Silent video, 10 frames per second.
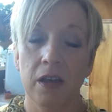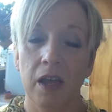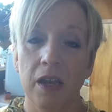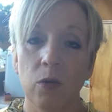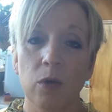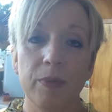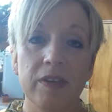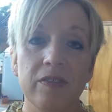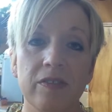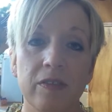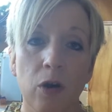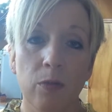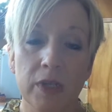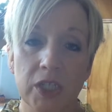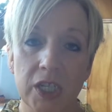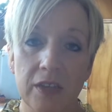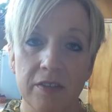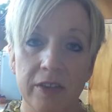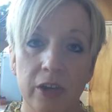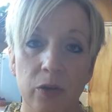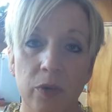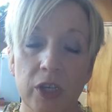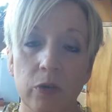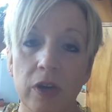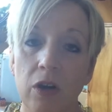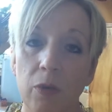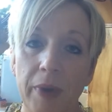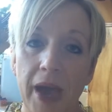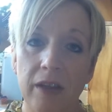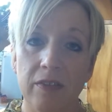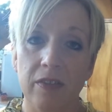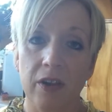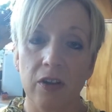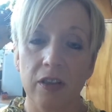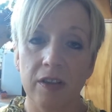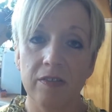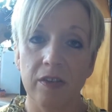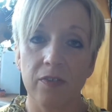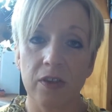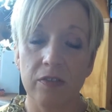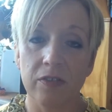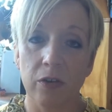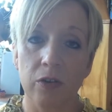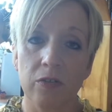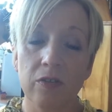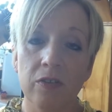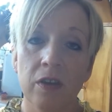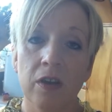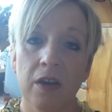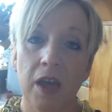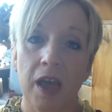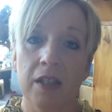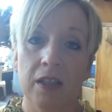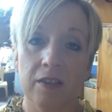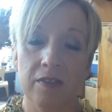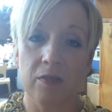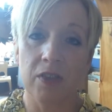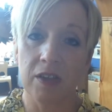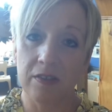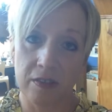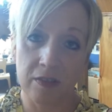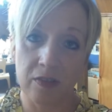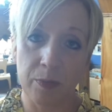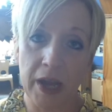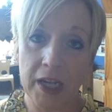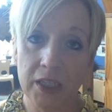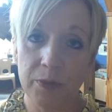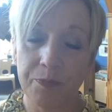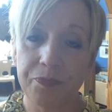And it will be so much easier when you can go back to their list of concerns and list of things to suspect